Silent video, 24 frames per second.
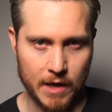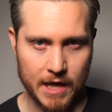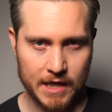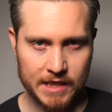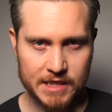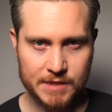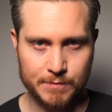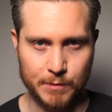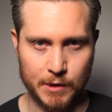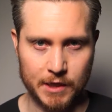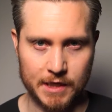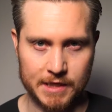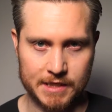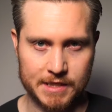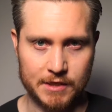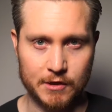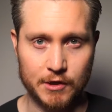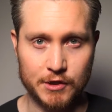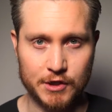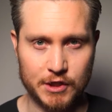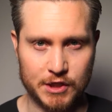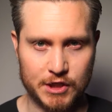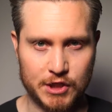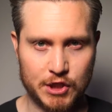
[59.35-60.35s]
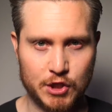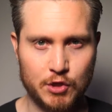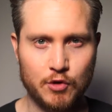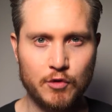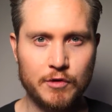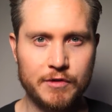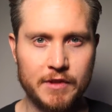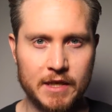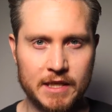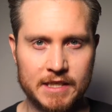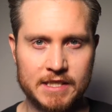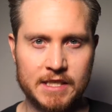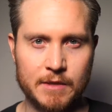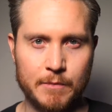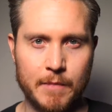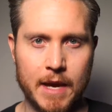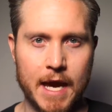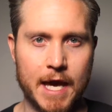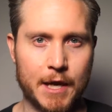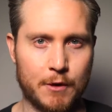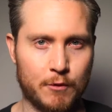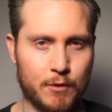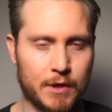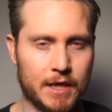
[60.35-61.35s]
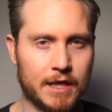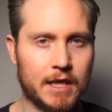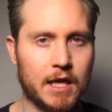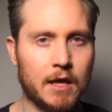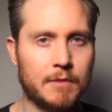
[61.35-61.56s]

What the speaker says: my experience, there are just two things that matter when it